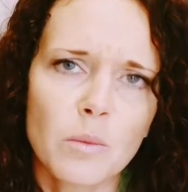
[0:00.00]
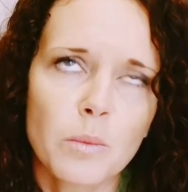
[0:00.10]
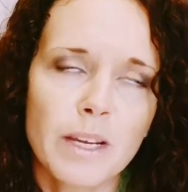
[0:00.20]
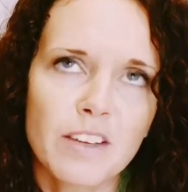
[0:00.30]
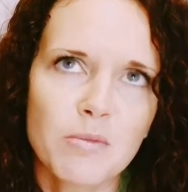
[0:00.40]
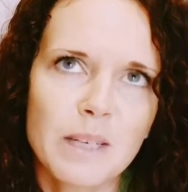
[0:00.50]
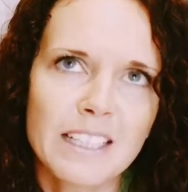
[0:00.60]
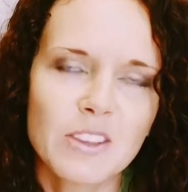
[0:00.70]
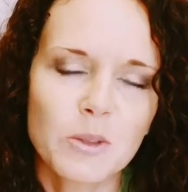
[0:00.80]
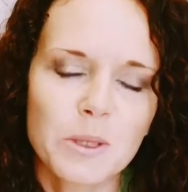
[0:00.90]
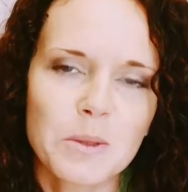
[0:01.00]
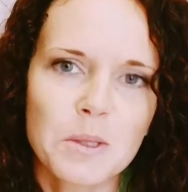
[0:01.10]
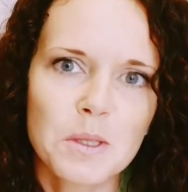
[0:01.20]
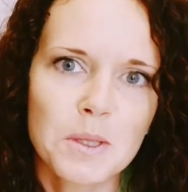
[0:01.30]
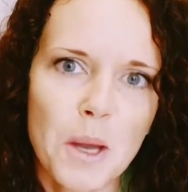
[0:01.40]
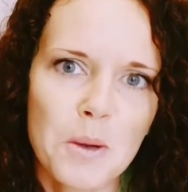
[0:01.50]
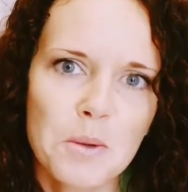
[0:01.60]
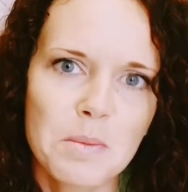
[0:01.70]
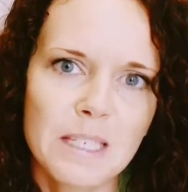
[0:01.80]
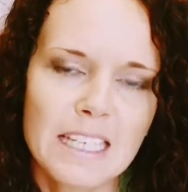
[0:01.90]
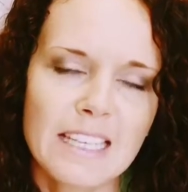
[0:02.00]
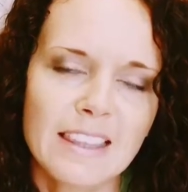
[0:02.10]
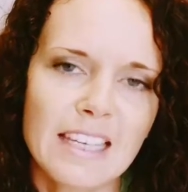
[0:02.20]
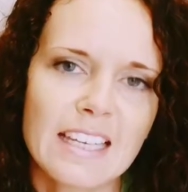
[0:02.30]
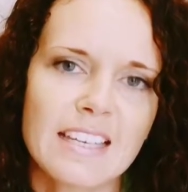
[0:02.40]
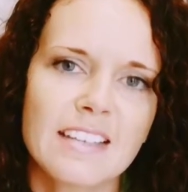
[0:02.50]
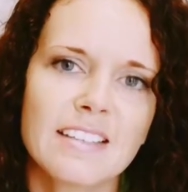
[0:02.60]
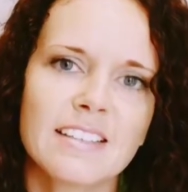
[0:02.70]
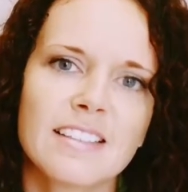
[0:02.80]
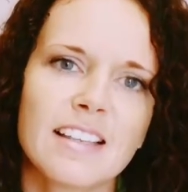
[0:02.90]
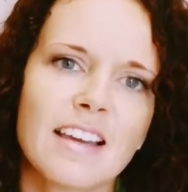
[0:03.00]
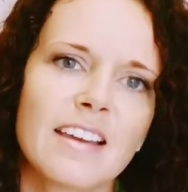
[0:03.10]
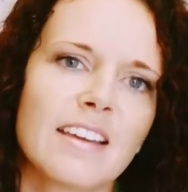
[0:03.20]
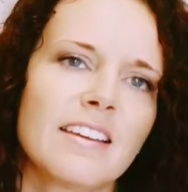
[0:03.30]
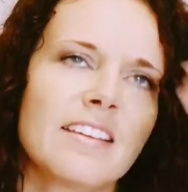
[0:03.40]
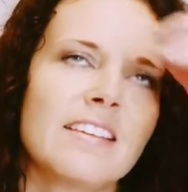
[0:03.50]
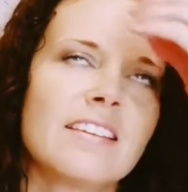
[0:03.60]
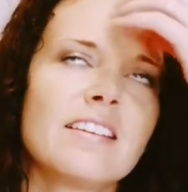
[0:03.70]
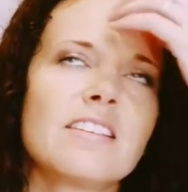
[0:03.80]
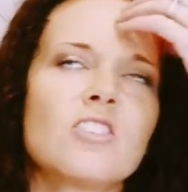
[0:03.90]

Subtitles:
We have been through so many things and